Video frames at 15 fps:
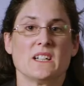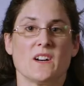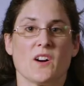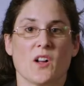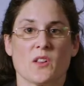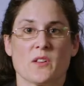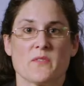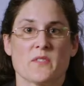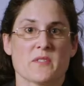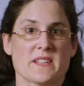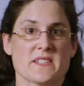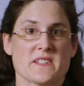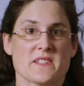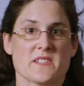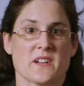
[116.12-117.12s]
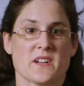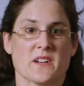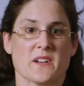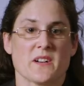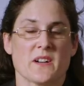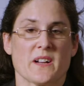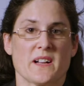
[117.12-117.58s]
All of the residents
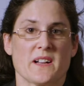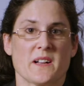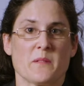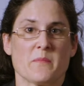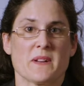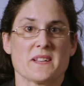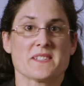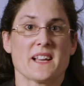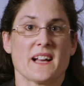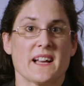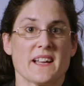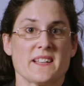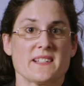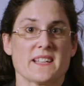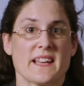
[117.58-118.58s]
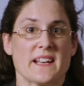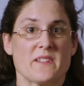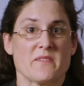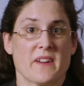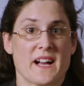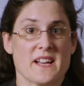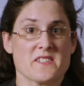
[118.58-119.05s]
are um, assigned an
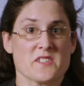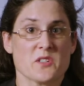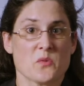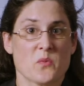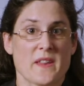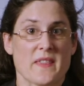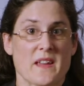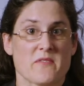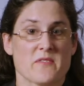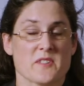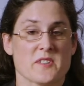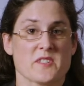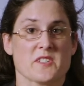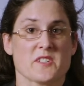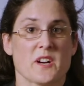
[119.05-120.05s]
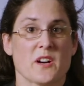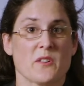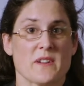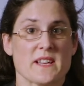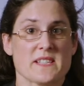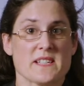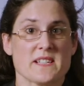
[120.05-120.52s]
advisor when they first start
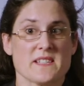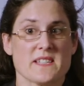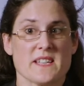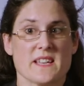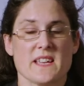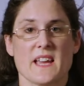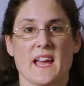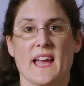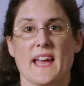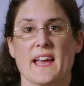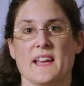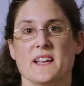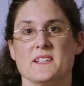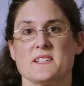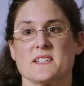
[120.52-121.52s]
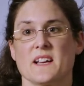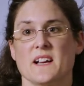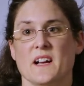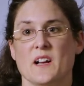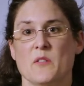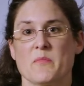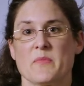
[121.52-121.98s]
residency, and
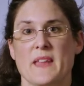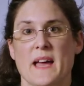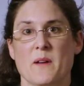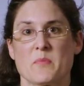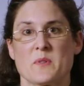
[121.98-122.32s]
um, that